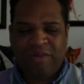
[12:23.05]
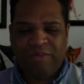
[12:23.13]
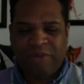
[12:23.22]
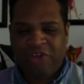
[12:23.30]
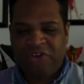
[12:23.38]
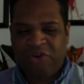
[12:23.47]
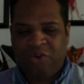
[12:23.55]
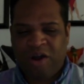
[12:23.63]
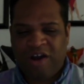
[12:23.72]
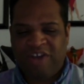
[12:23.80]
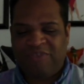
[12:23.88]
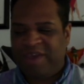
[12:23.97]
mother
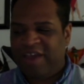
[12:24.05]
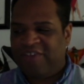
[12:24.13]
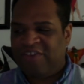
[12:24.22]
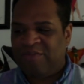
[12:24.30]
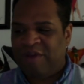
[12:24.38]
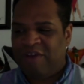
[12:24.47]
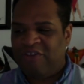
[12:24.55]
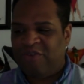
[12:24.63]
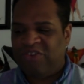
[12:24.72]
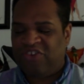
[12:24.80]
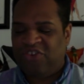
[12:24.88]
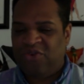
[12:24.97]
was, because his mother
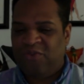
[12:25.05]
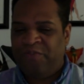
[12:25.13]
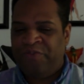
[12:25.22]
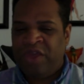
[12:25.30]
was too